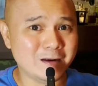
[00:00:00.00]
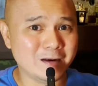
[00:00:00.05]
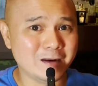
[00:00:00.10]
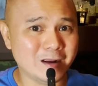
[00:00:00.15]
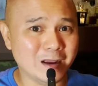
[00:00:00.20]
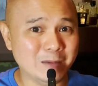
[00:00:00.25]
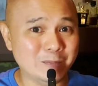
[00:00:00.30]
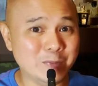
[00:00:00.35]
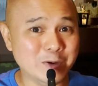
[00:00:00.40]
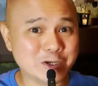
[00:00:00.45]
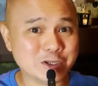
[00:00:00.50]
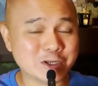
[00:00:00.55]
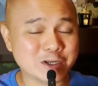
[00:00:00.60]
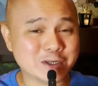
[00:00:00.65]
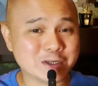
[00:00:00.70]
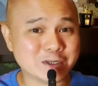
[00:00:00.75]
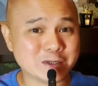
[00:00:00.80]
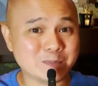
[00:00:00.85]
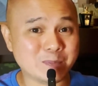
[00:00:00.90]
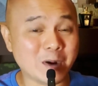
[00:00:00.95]

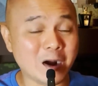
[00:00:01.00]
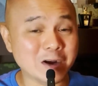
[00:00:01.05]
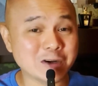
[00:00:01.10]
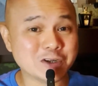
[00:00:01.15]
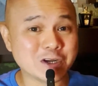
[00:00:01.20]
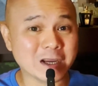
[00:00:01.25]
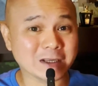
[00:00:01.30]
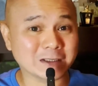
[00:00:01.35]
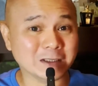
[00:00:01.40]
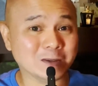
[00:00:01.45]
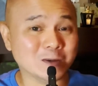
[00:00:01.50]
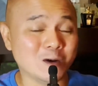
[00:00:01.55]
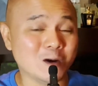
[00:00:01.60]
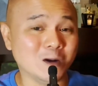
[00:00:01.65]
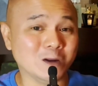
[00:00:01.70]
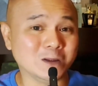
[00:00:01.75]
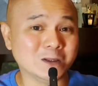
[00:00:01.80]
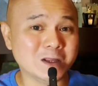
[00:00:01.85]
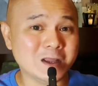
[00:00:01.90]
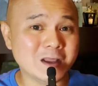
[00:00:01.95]
ambitious project at
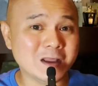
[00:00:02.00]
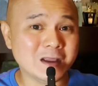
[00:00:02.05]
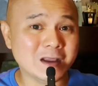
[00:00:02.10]
all.